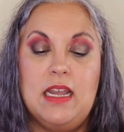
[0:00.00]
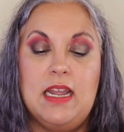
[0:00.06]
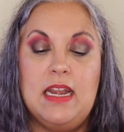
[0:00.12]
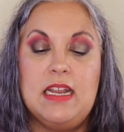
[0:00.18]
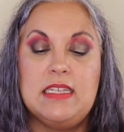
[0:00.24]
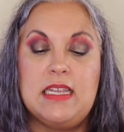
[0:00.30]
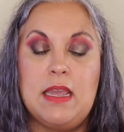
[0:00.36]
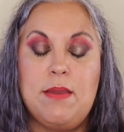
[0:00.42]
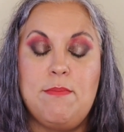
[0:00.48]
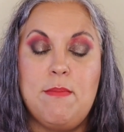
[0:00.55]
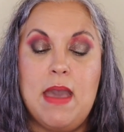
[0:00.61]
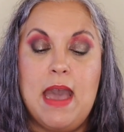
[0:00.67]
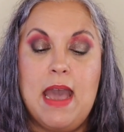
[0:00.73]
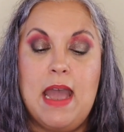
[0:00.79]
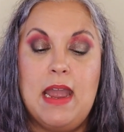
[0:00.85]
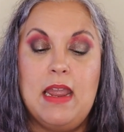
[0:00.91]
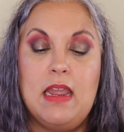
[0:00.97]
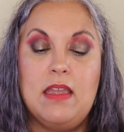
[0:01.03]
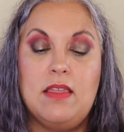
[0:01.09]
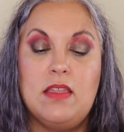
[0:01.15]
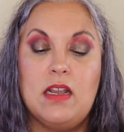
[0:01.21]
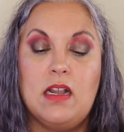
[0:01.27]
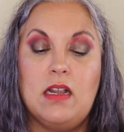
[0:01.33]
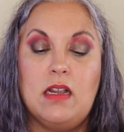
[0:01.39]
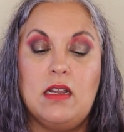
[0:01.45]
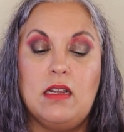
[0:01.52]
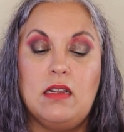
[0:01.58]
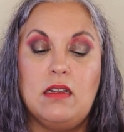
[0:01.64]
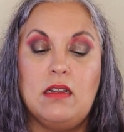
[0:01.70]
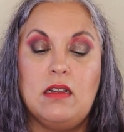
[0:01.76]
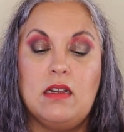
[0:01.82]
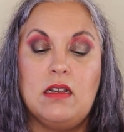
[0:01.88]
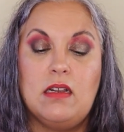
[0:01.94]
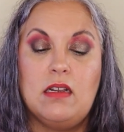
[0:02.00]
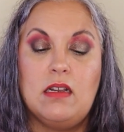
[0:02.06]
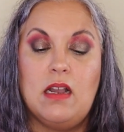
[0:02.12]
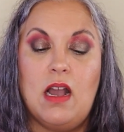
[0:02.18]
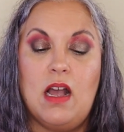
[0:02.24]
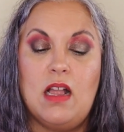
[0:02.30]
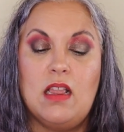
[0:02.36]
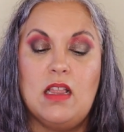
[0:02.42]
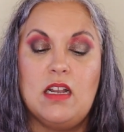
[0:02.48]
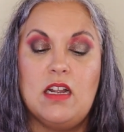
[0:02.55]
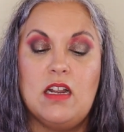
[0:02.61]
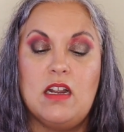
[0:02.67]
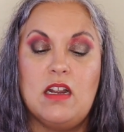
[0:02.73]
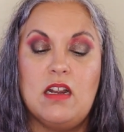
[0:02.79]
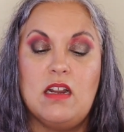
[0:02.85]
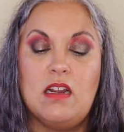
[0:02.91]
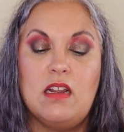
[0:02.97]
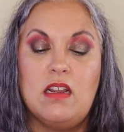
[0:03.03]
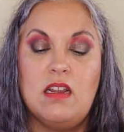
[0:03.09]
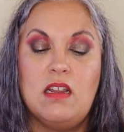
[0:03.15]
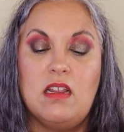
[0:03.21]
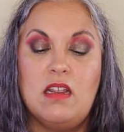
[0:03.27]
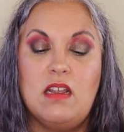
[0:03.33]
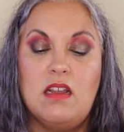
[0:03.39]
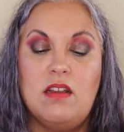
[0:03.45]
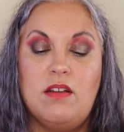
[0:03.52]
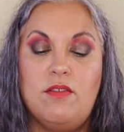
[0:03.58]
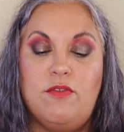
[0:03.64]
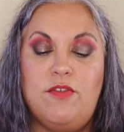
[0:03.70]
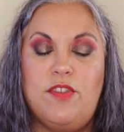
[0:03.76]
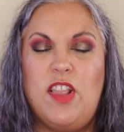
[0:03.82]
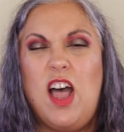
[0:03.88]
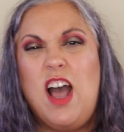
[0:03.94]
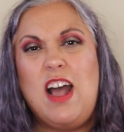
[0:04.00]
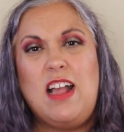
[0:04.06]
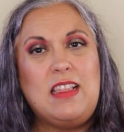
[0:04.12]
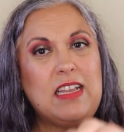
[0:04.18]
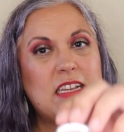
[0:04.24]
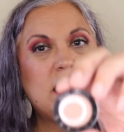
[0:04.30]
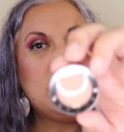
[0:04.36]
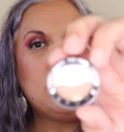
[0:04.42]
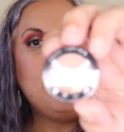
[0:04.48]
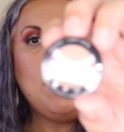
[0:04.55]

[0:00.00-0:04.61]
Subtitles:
It is a matte in the color Flawless,